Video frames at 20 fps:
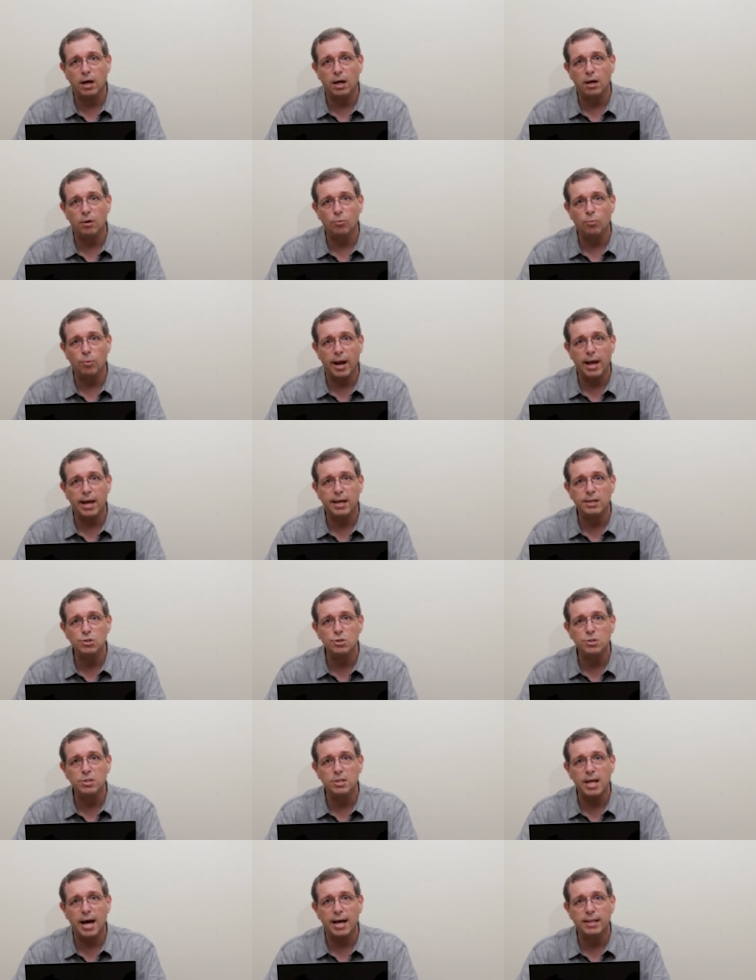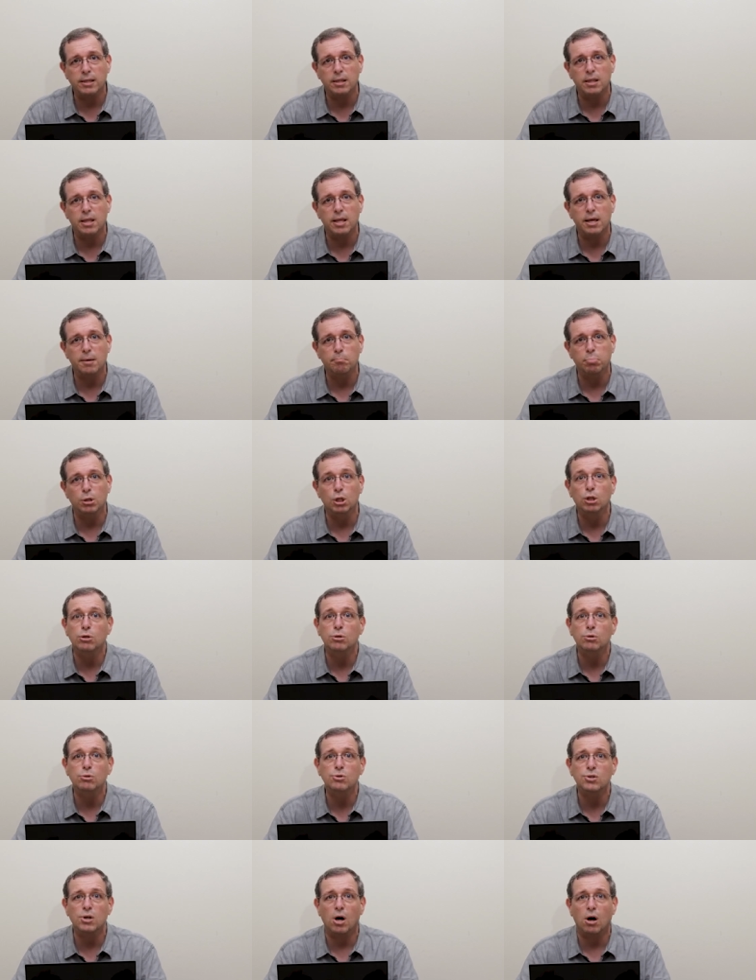uh, range that the
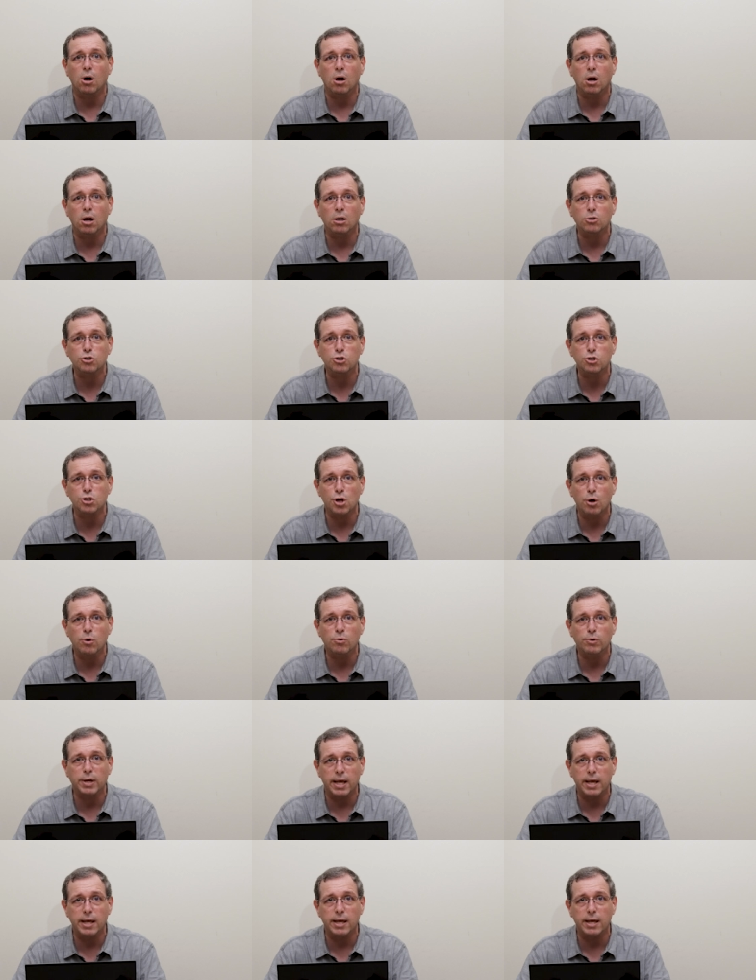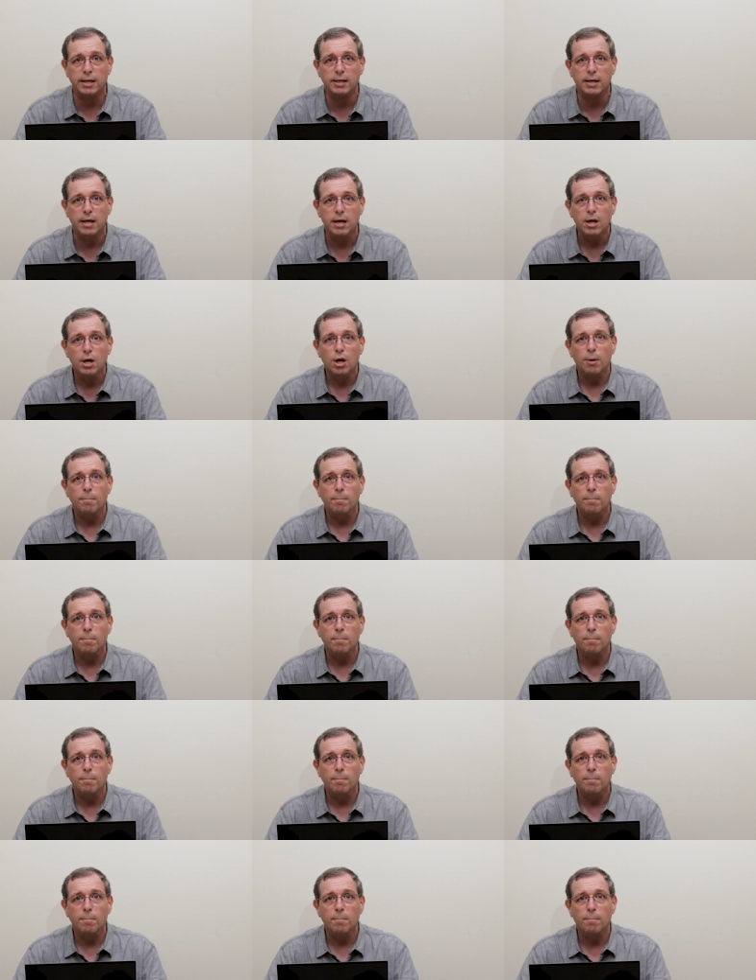blues are shown in,